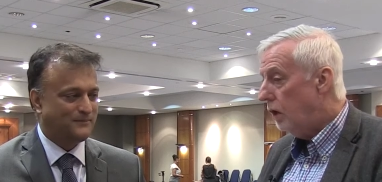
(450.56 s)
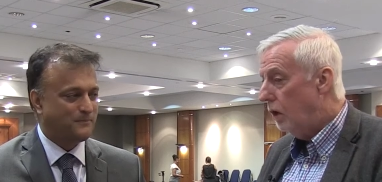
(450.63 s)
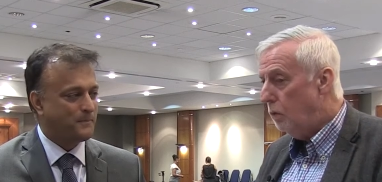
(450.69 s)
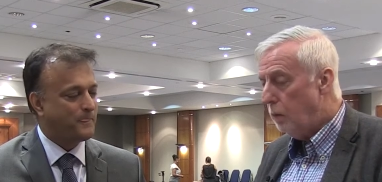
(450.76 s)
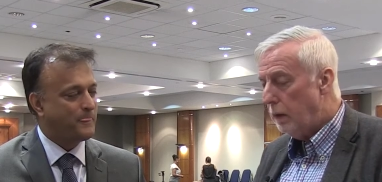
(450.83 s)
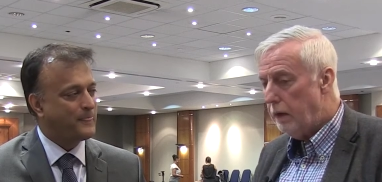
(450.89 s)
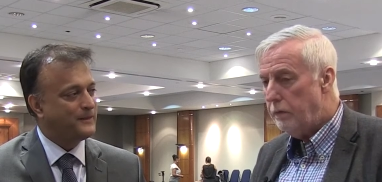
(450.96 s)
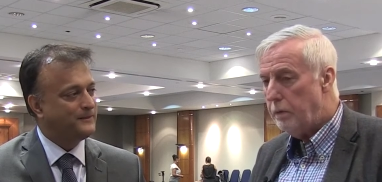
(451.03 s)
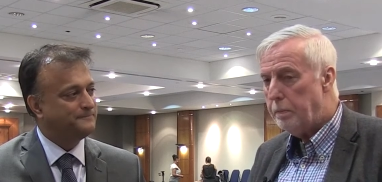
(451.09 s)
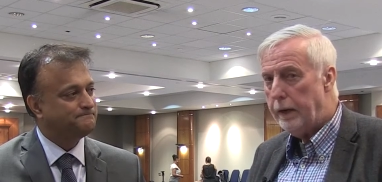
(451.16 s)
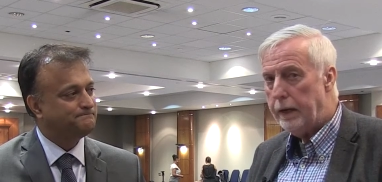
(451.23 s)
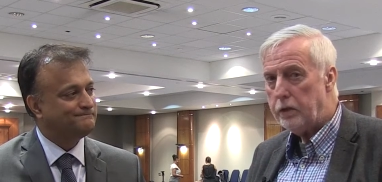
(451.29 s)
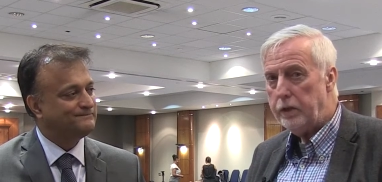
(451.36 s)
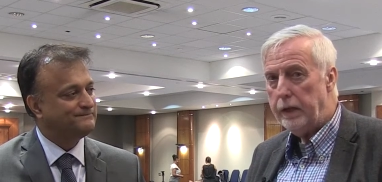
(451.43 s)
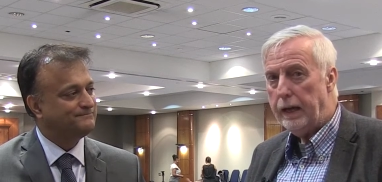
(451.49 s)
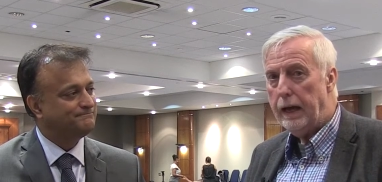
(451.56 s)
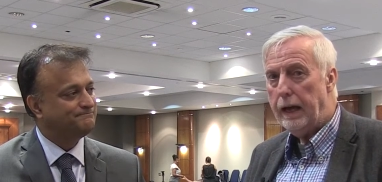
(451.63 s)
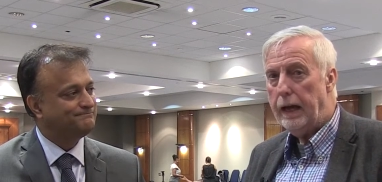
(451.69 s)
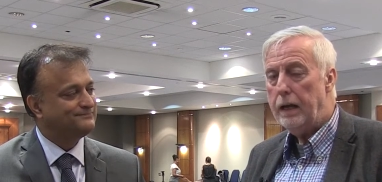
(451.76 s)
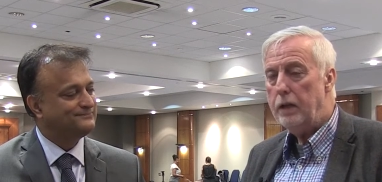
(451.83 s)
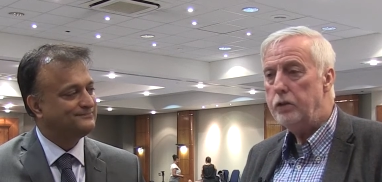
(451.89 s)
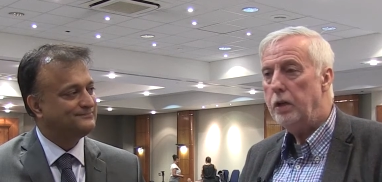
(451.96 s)
Speaker 1: So whatever Brexit
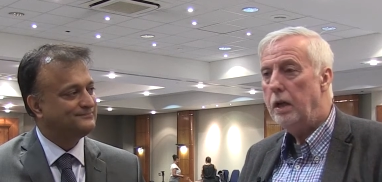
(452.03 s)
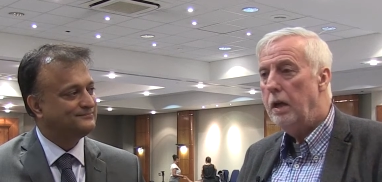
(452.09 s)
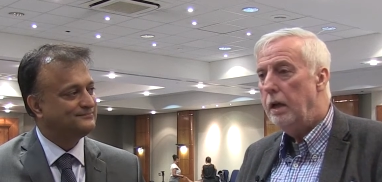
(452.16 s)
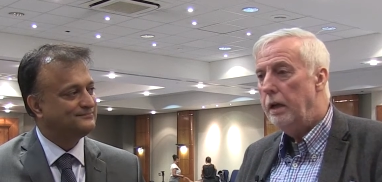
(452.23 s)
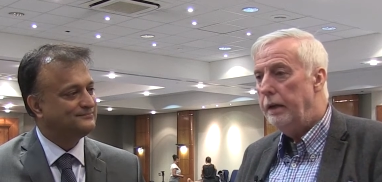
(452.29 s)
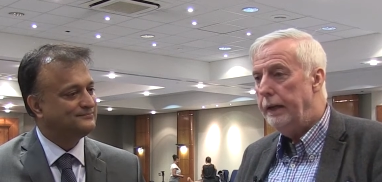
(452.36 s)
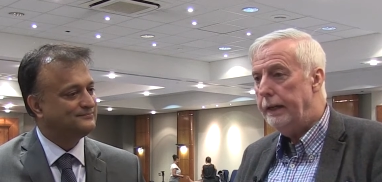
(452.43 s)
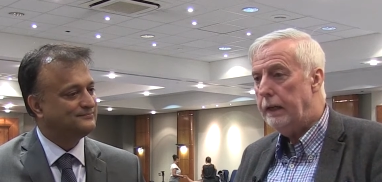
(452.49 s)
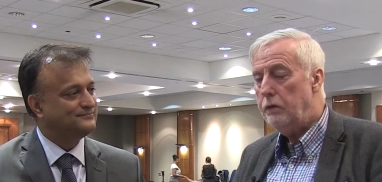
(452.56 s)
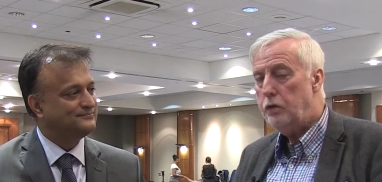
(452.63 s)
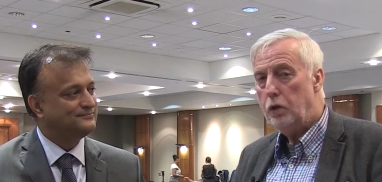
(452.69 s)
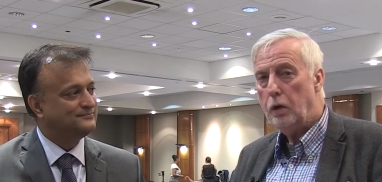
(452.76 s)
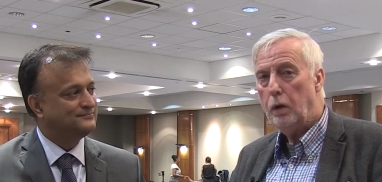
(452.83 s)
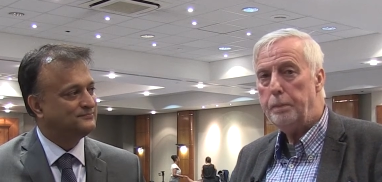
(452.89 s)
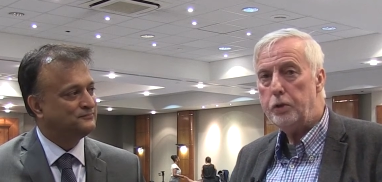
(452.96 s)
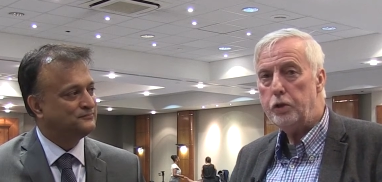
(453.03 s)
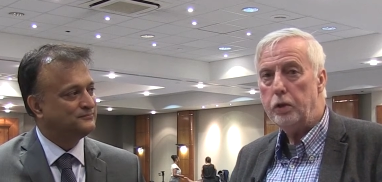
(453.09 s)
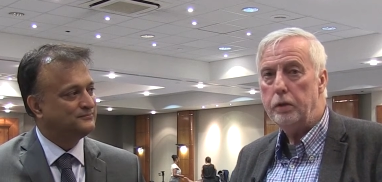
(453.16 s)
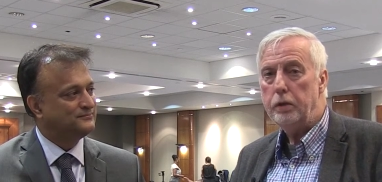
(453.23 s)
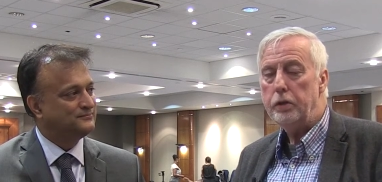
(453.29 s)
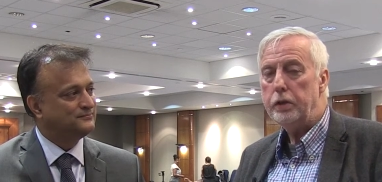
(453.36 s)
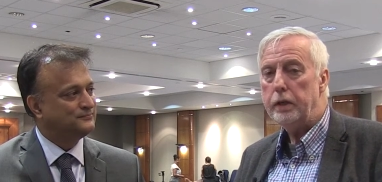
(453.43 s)
has, it gives you an
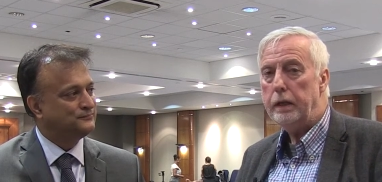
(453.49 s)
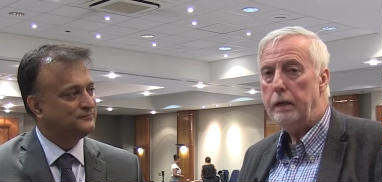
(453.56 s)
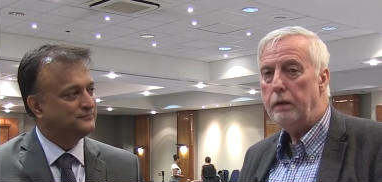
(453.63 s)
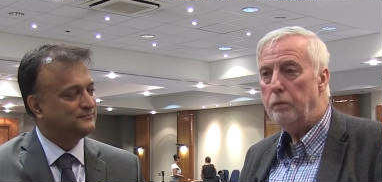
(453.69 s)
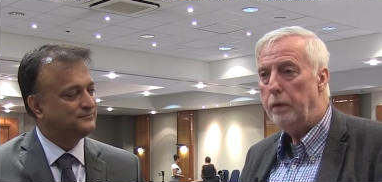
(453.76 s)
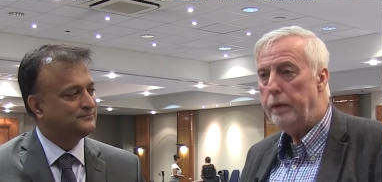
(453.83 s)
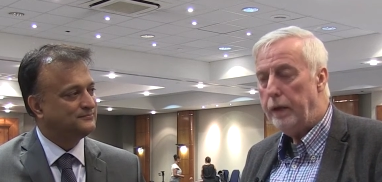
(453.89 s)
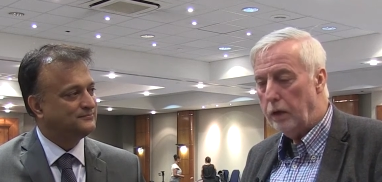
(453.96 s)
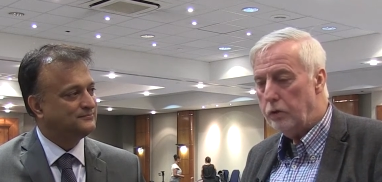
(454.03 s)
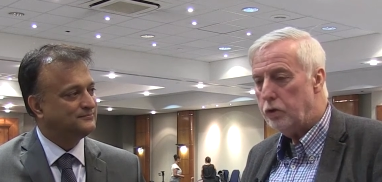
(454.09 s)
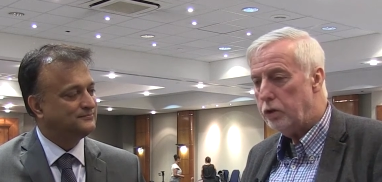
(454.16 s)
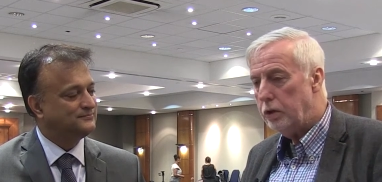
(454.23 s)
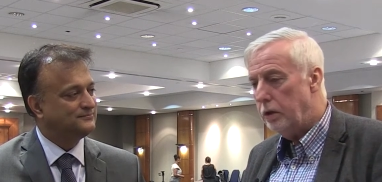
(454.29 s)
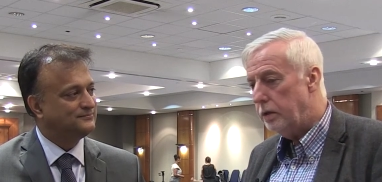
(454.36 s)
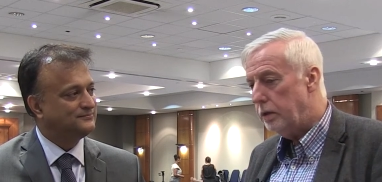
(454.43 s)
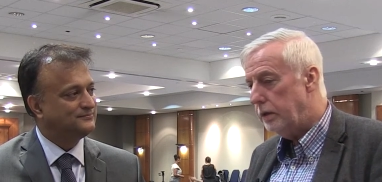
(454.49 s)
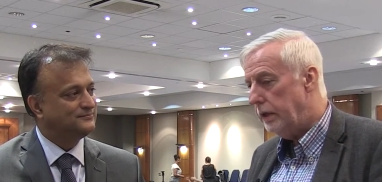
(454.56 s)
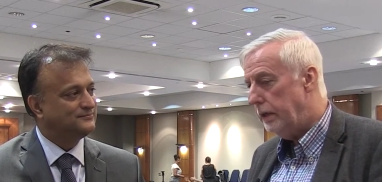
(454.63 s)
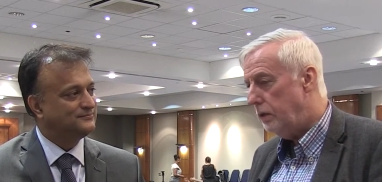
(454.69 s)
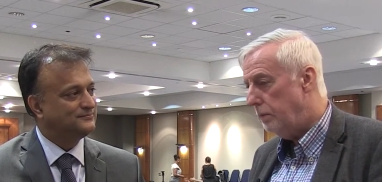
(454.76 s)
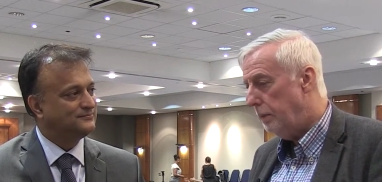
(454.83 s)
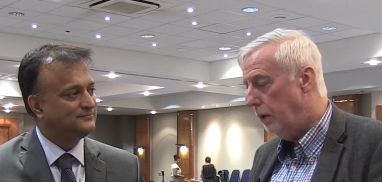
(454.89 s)
opportunity with the
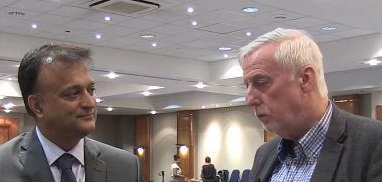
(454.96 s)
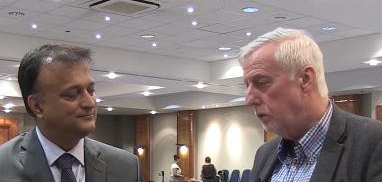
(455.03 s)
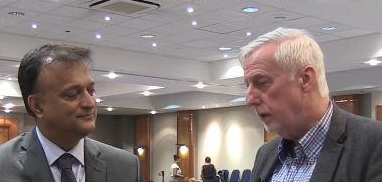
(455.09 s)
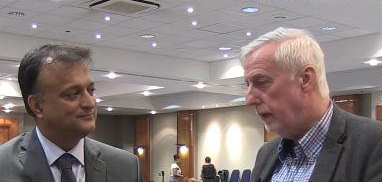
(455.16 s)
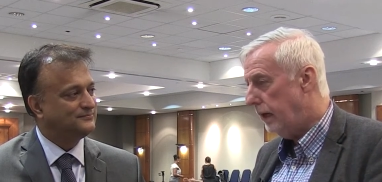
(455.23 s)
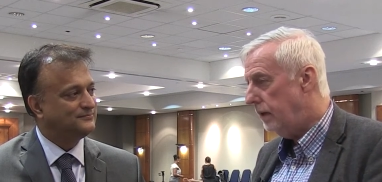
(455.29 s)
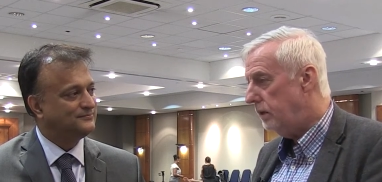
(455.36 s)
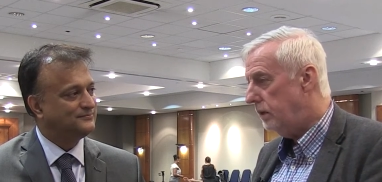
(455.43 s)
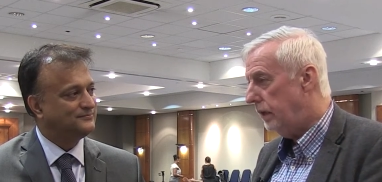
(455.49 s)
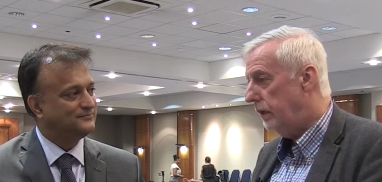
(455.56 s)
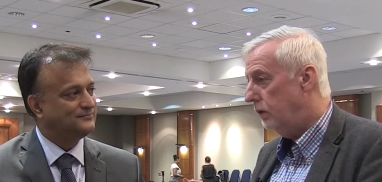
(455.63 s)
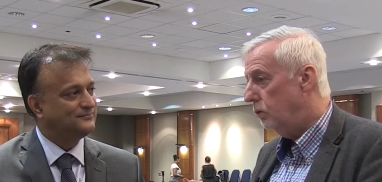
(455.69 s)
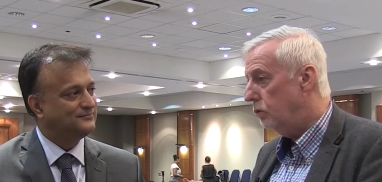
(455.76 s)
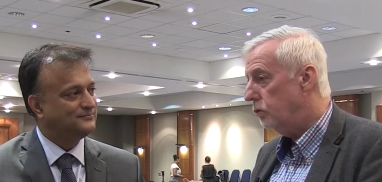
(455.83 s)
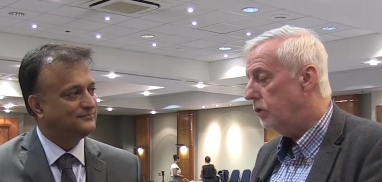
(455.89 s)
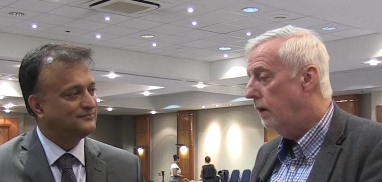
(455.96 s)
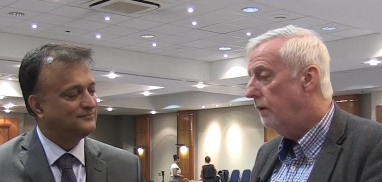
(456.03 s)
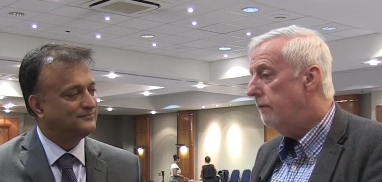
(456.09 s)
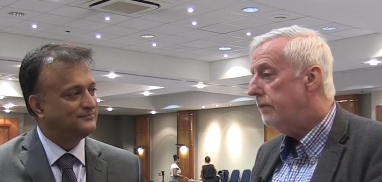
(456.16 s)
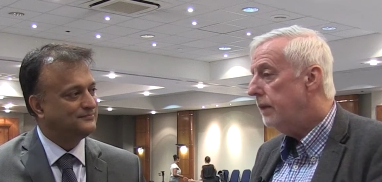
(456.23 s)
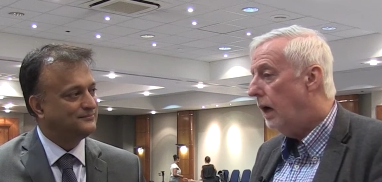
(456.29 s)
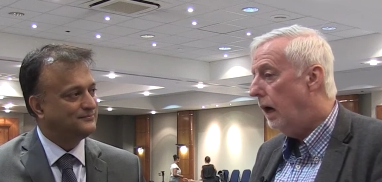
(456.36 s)
uncertainty to be able to get deals
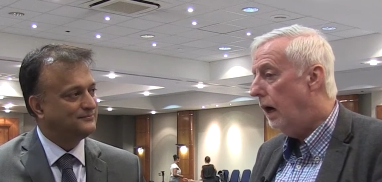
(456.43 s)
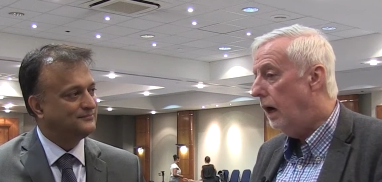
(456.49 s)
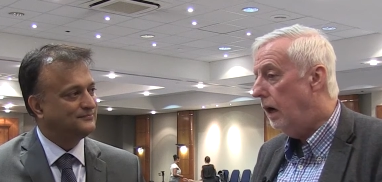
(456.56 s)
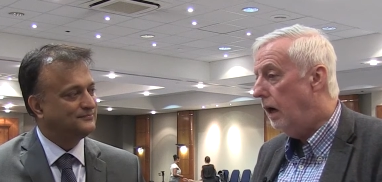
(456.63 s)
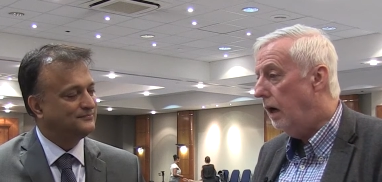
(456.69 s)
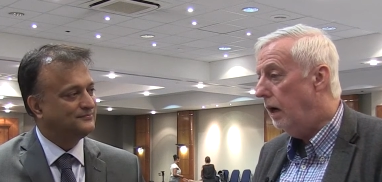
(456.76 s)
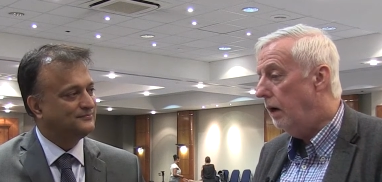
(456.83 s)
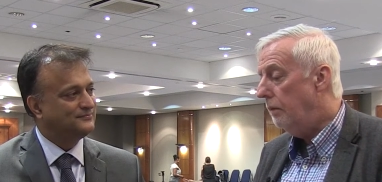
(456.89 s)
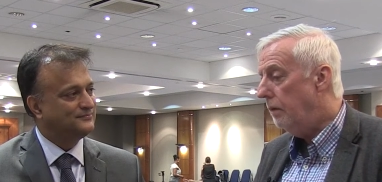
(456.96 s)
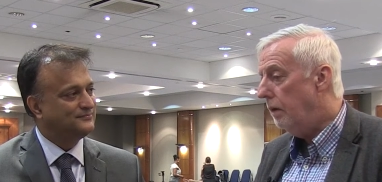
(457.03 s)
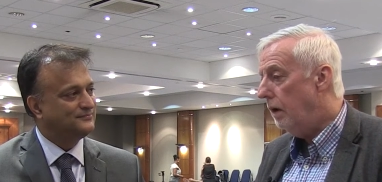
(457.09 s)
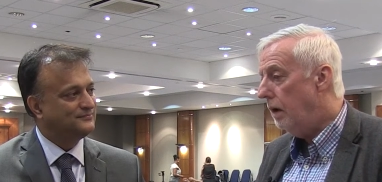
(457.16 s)
uh,